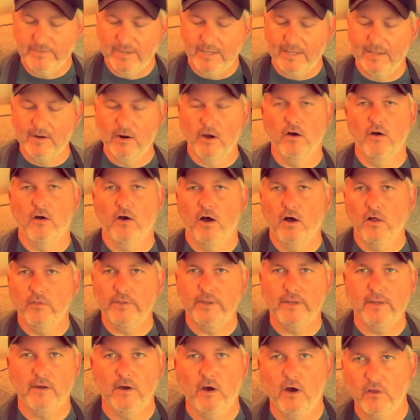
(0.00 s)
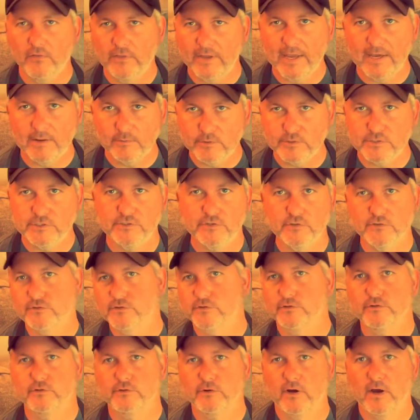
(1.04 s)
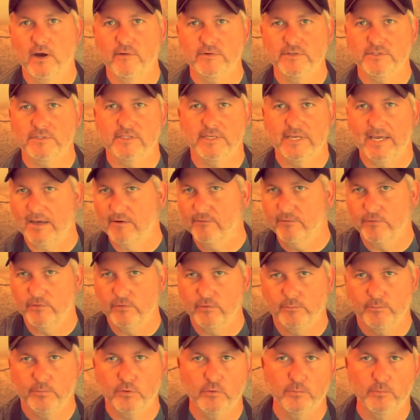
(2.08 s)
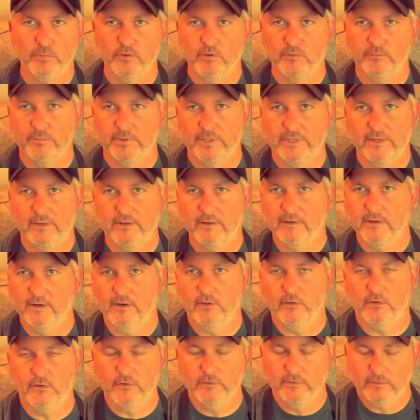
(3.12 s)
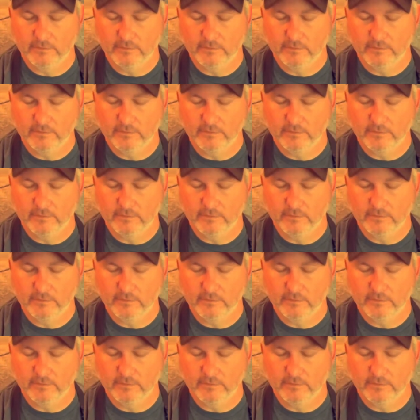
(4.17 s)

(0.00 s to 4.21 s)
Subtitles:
And all the animals she turns into obviously have her purple and pink color.